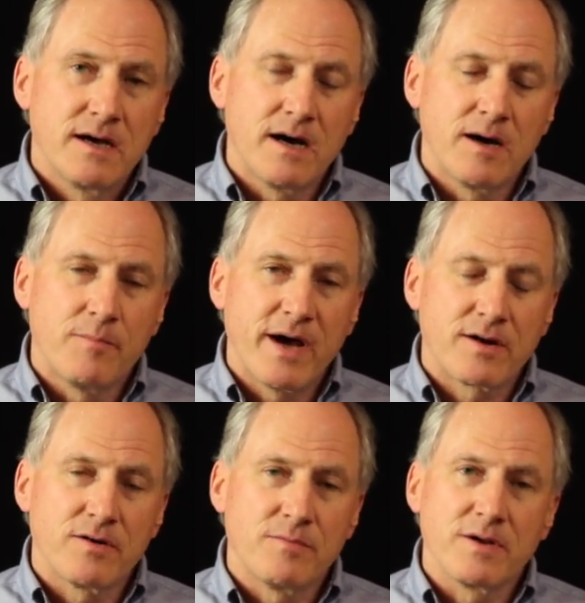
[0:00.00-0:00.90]
uh,
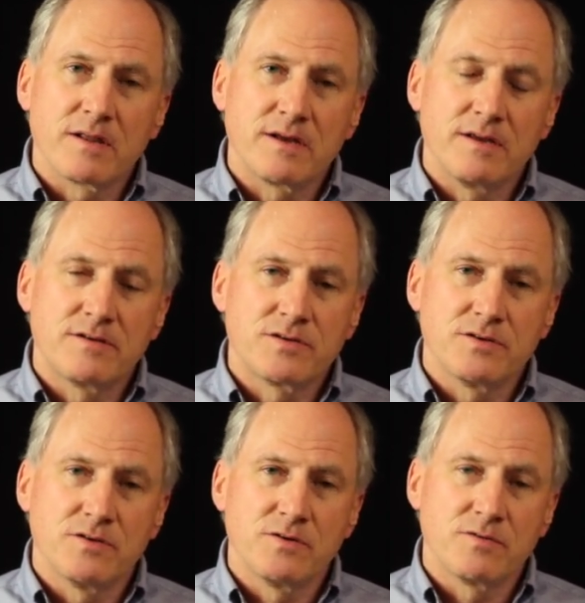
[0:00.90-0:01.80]
about her ability
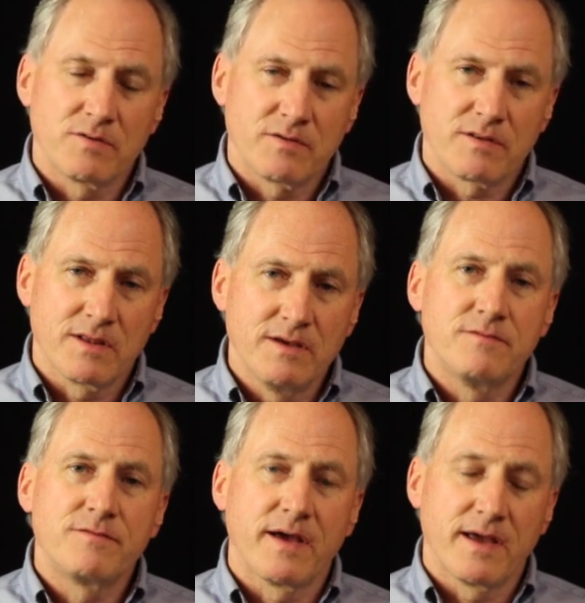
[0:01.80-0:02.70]
to
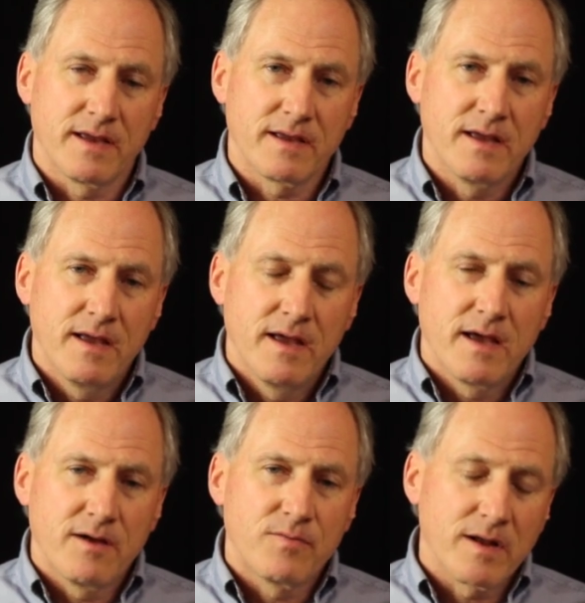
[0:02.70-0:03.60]
live a,
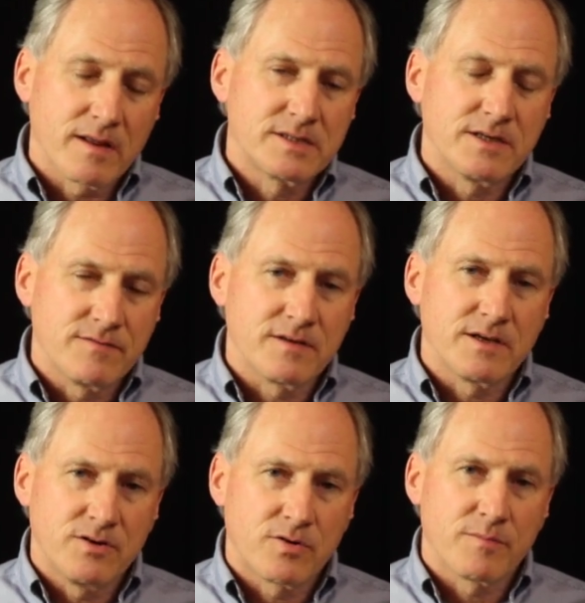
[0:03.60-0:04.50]
a
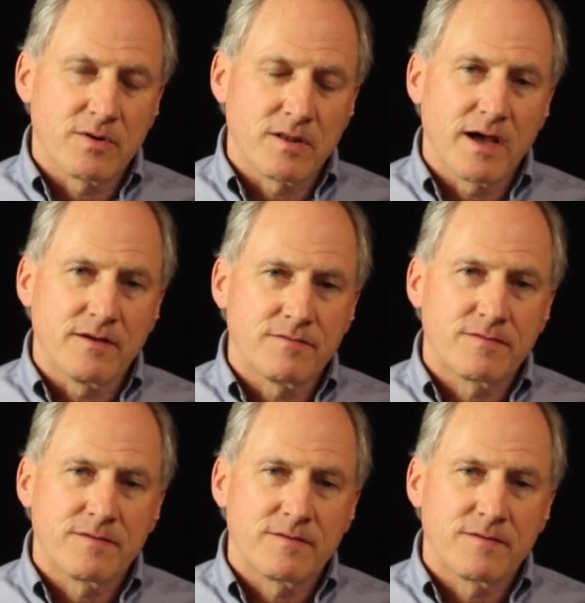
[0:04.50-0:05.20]
relatively normal life.